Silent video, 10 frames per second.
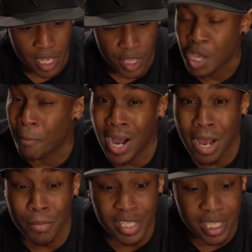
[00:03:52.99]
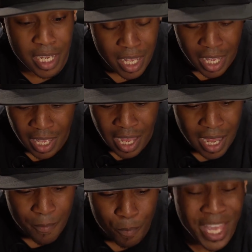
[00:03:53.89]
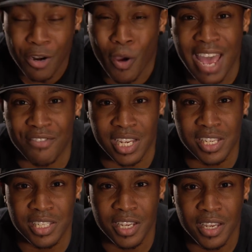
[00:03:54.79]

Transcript: the Obamas, they don't have it easy.